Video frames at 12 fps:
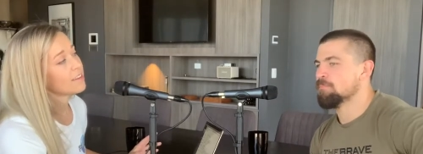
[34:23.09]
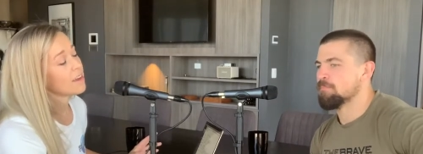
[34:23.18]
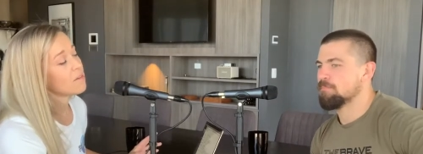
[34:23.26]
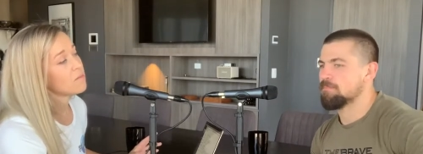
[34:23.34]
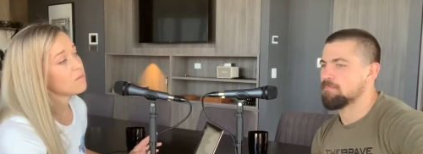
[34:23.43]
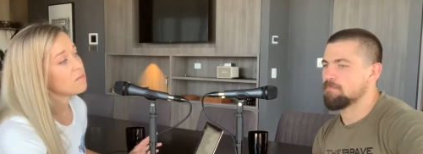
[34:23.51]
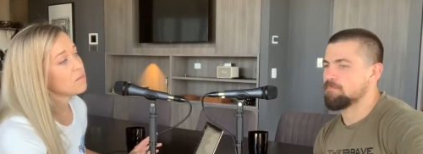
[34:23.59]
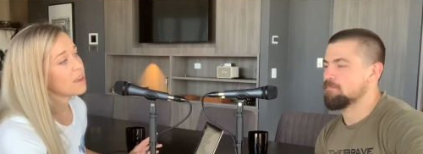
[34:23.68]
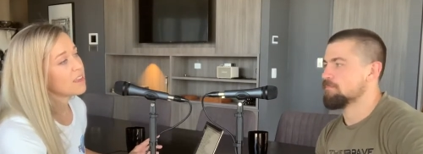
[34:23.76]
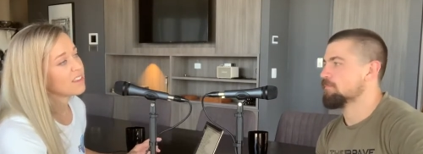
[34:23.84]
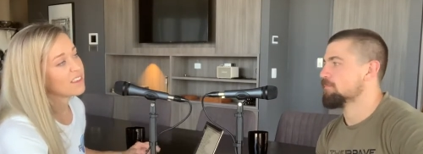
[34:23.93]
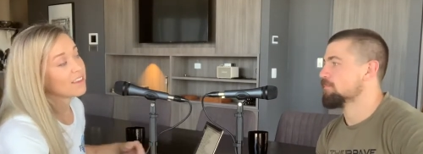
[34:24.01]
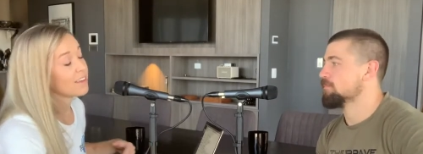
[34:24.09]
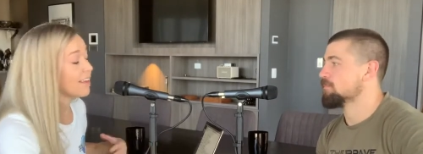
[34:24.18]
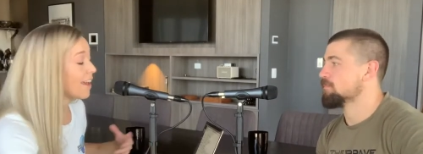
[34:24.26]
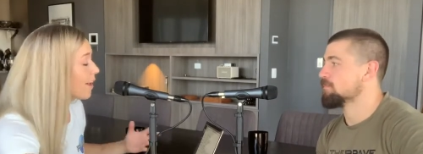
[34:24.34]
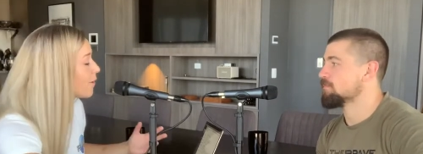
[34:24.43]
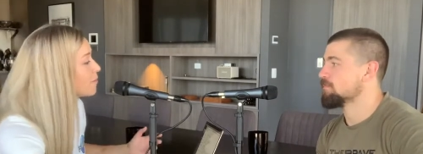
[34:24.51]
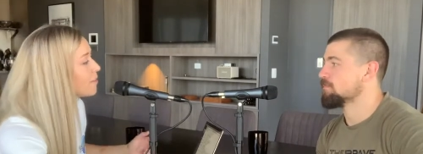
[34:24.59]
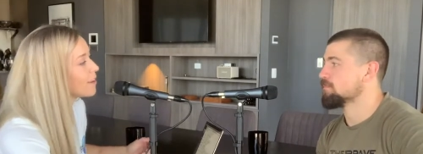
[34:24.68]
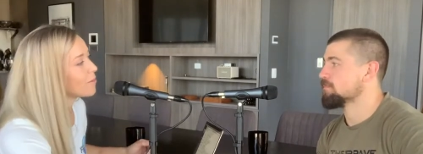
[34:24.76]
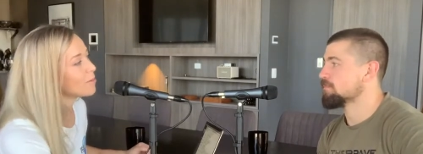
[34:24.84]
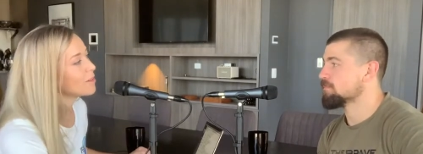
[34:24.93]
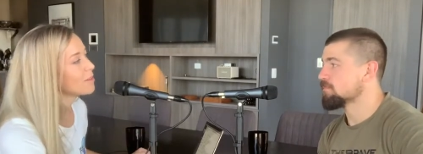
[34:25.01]
Speaker 1: um, and yeah, get
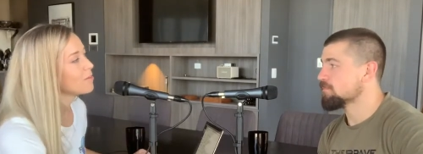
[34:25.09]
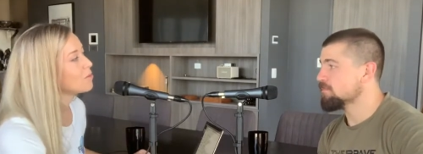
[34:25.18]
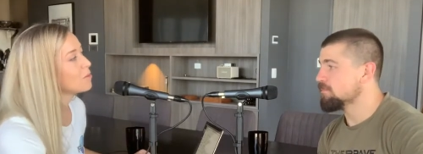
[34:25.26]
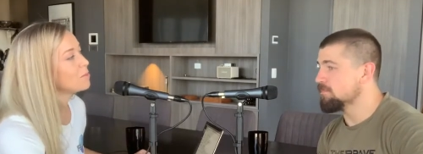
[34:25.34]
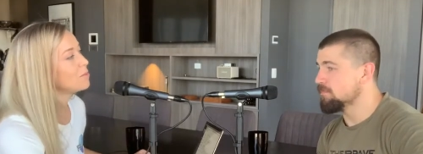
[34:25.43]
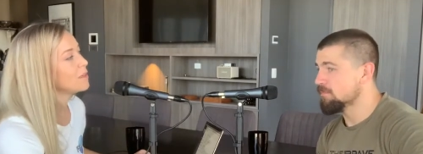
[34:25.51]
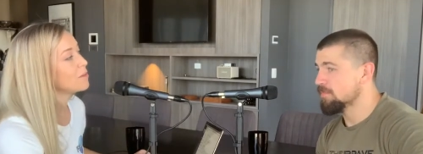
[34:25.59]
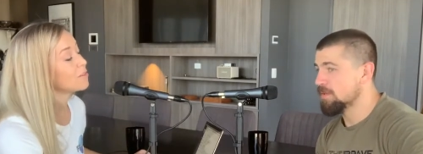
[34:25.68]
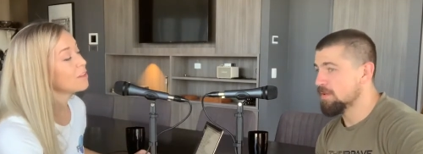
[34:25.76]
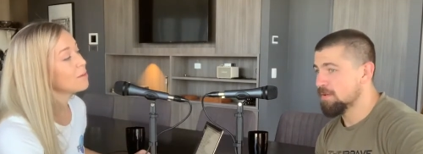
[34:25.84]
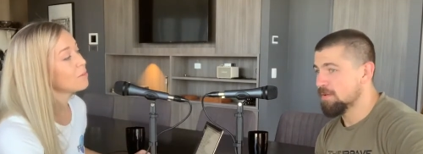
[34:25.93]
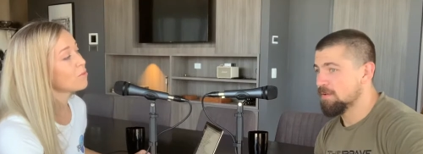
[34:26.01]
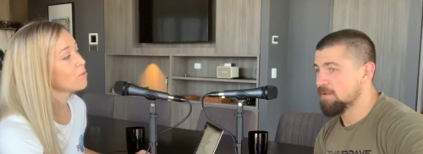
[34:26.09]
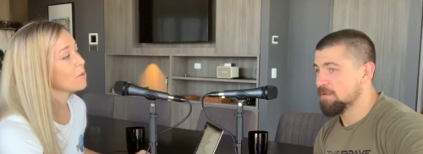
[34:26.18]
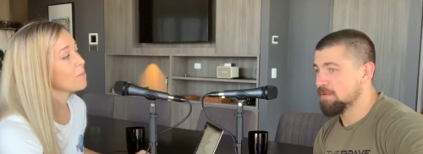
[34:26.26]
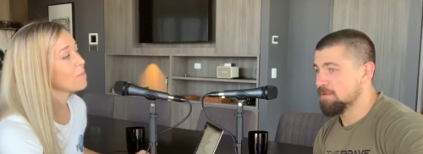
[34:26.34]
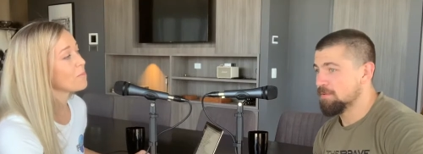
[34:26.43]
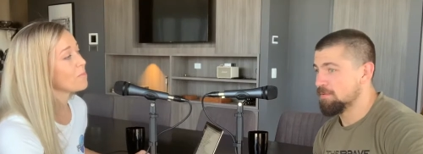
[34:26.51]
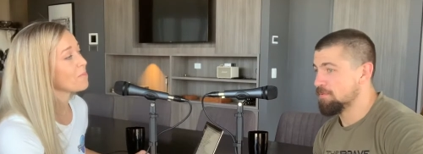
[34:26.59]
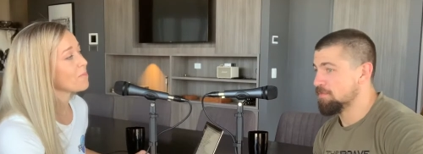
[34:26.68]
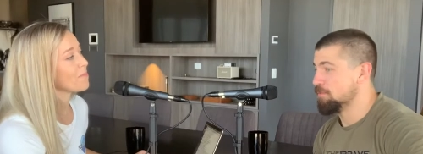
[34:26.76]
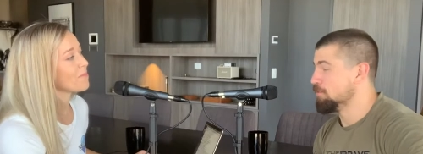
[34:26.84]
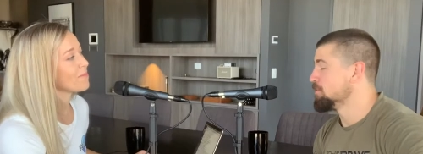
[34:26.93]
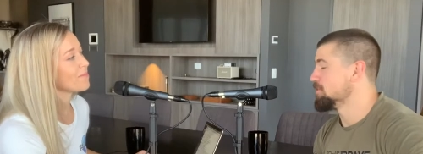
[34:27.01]
healthier? What what would be your tips for them?
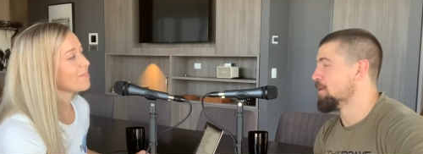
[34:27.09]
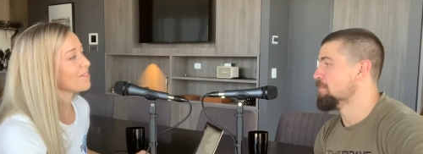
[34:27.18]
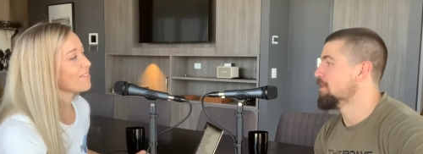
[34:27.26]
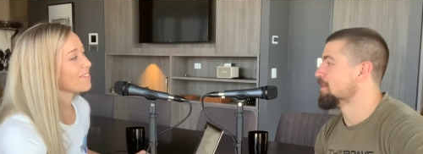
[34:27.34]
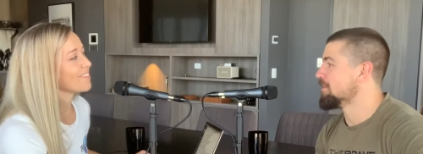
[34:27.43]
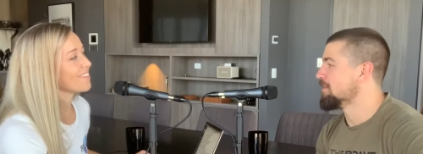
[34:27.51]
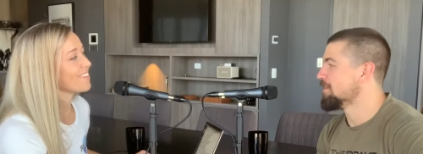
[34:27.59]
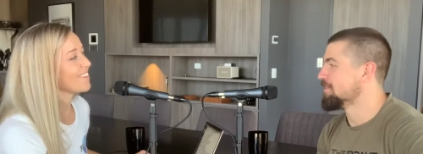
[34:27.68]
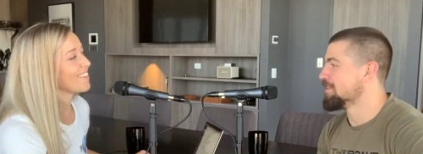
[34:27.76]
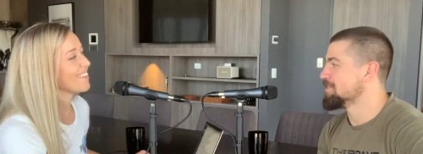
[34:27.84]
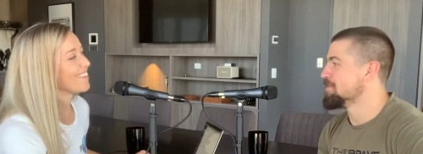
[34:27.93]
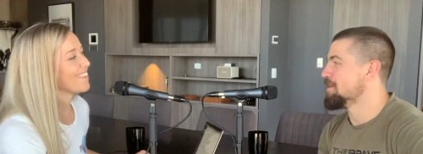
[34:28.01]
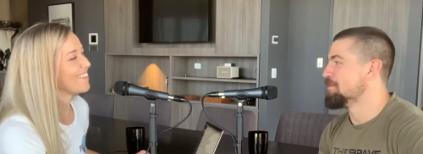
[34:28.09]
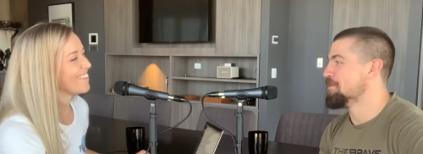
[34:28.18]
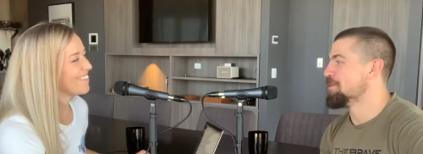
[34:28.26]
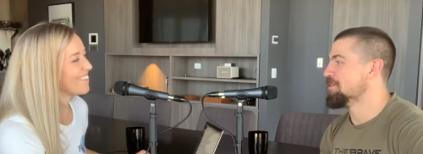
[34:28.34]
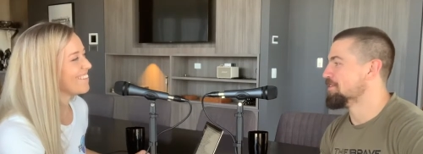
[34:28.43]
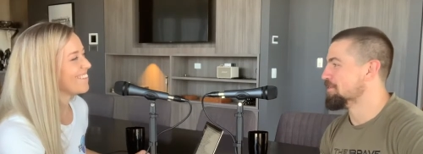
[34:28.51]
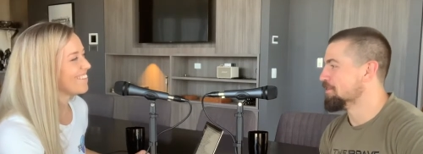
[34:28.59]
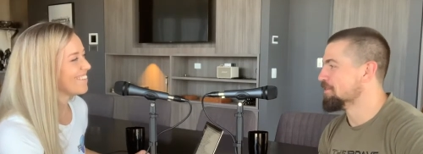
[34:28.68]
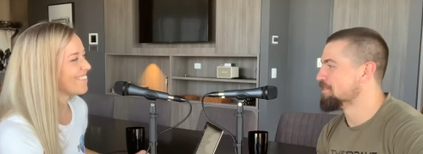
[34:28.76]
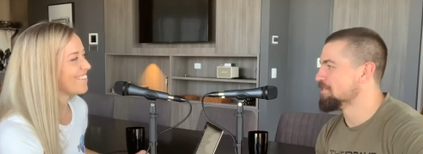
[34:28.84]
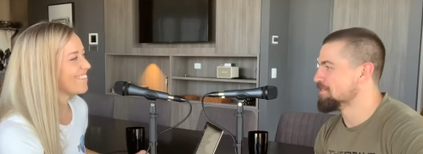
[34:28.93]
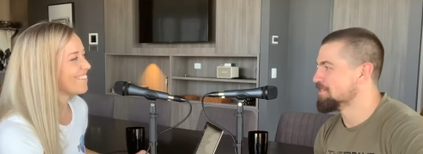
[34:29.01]
Speaker 2: Do something. Doesn't matter what you do.
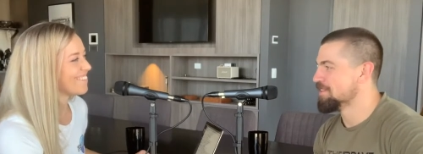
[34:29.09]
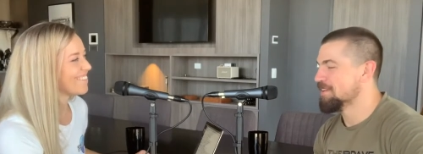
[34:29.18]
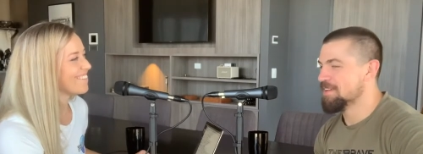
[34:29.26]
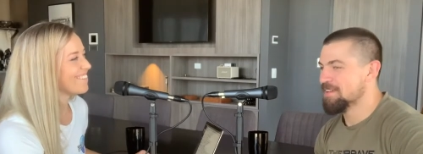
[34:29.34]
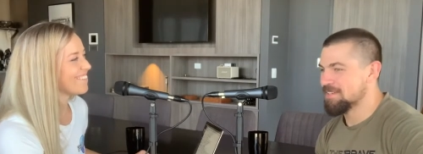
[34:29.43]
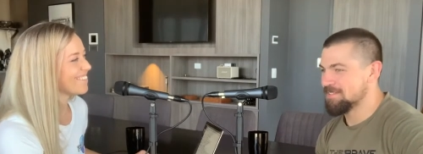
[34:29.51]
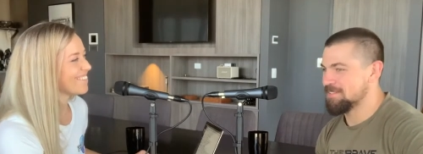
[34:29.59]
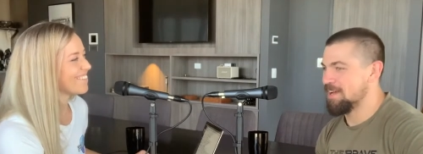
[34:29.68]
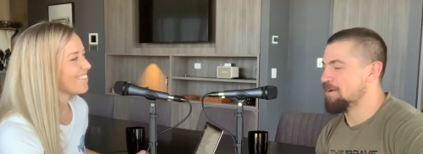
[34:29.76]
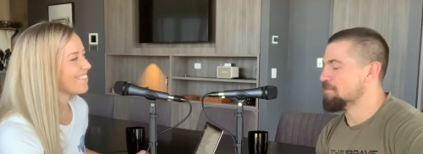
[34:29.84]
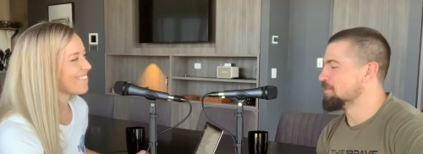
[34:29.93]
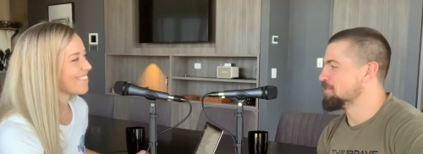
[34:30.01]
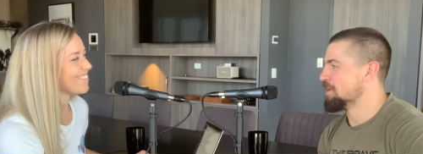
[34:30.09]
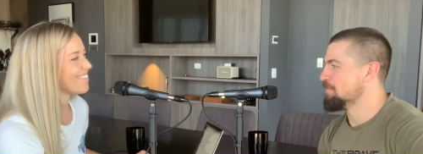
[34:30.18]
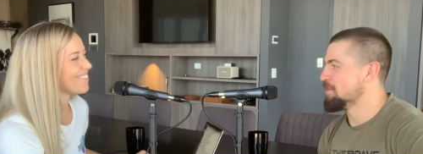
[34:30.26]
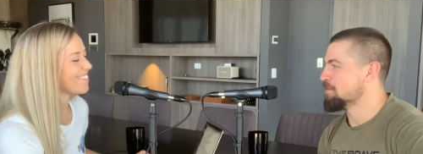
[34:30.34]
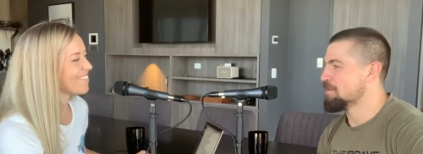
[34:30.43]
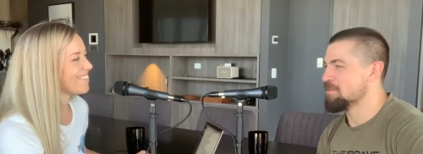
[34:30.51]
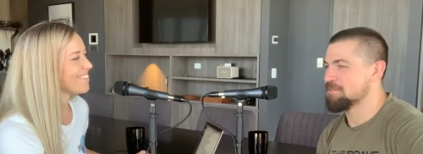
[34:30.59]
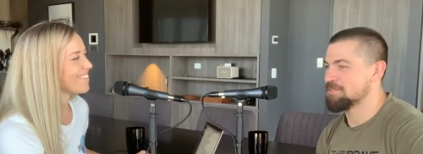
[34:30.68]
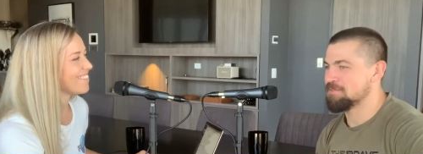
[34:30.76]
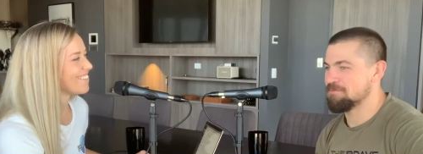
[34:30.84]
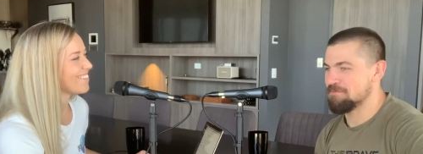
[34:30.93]
Just start with something. Whether it's